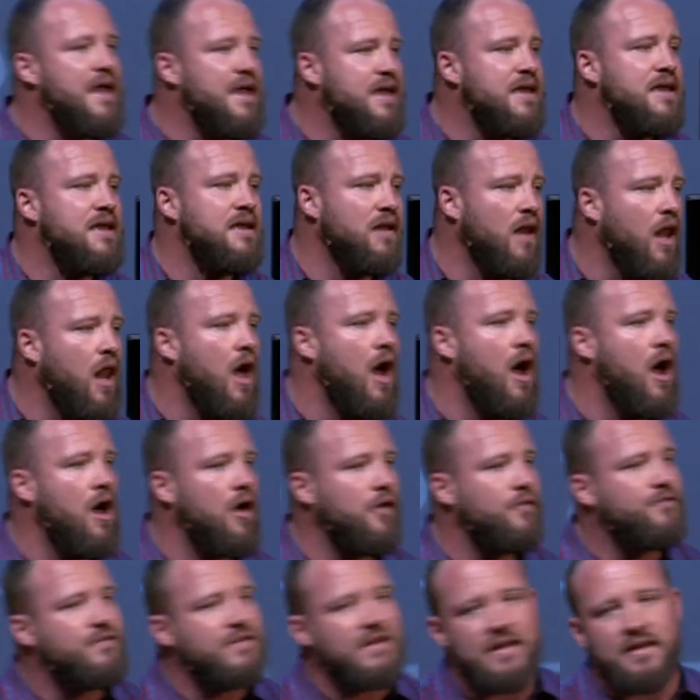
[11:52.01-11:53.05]
he
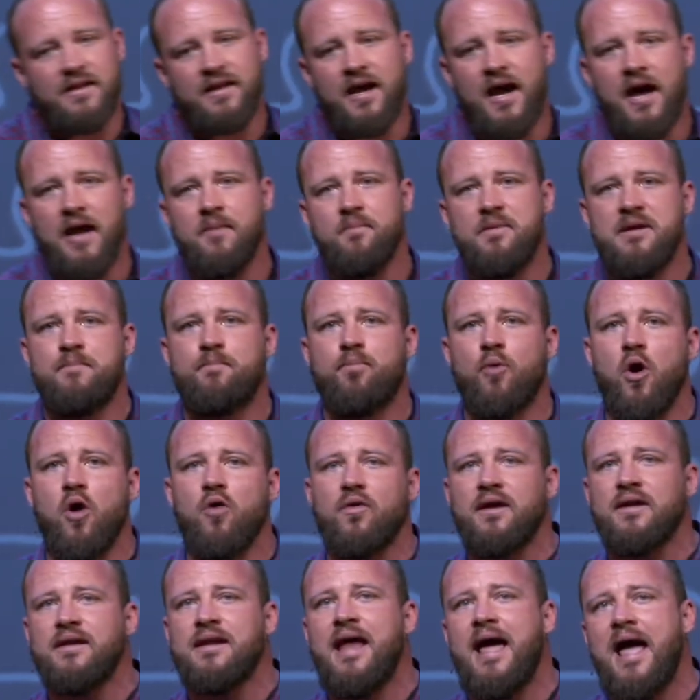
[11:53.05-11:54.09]
loved can kind of be
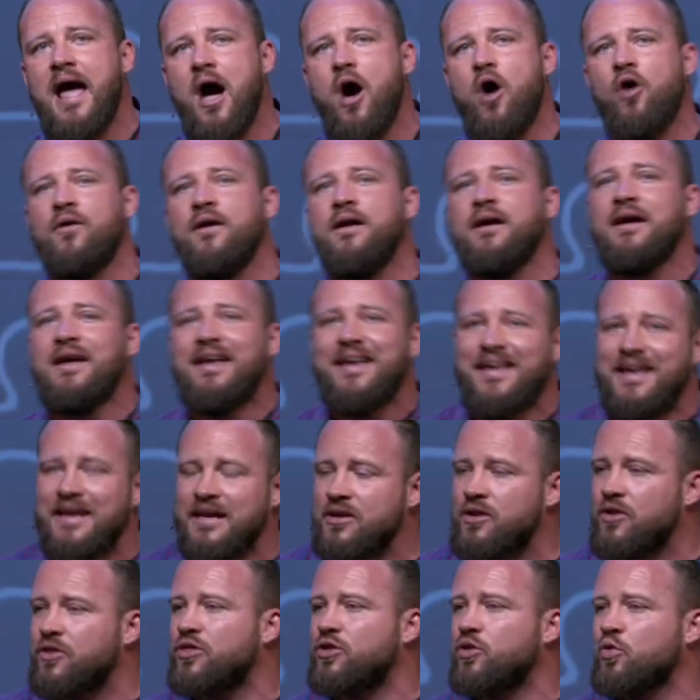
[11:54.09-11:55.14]
broken down
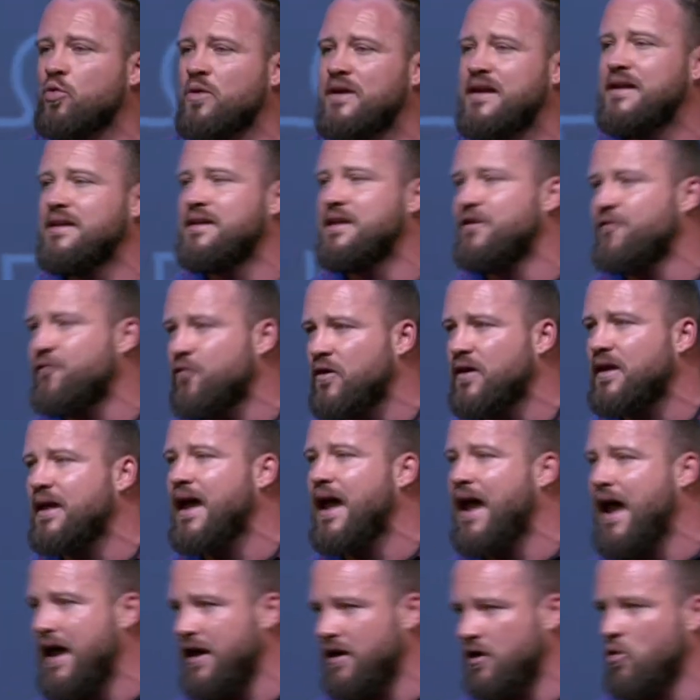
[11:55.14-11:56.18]
into three different
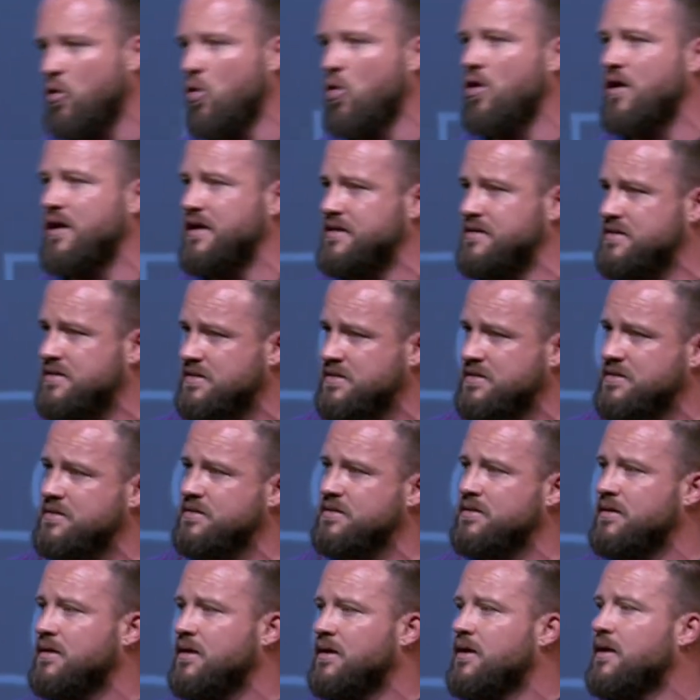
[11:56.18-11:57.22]
categories:
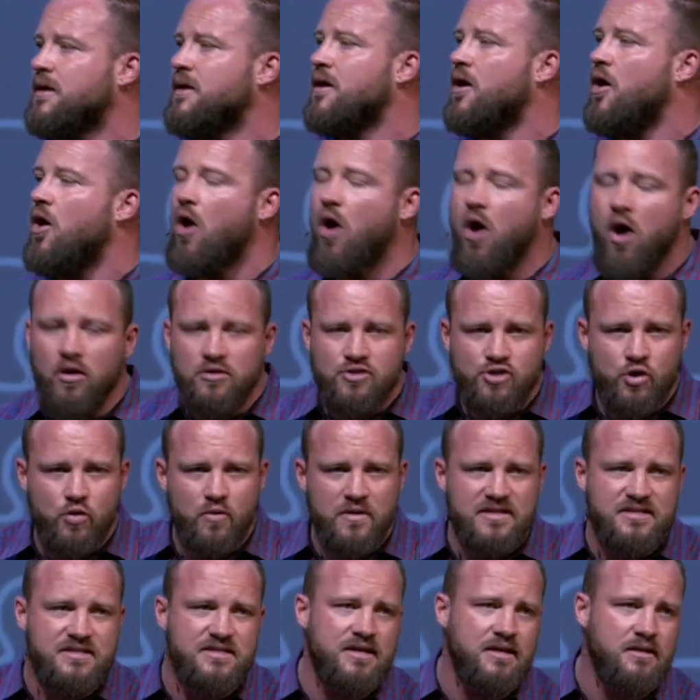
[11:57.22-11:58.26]

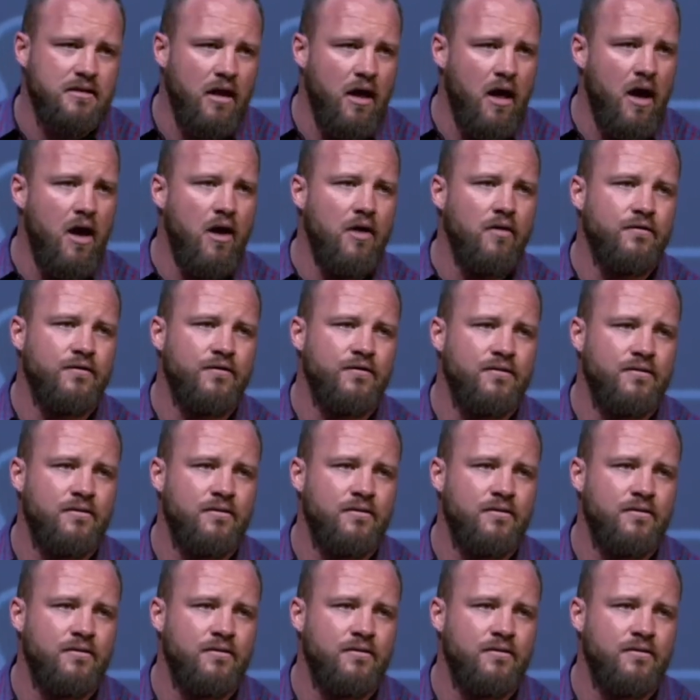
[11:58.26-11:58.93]
altruistic love,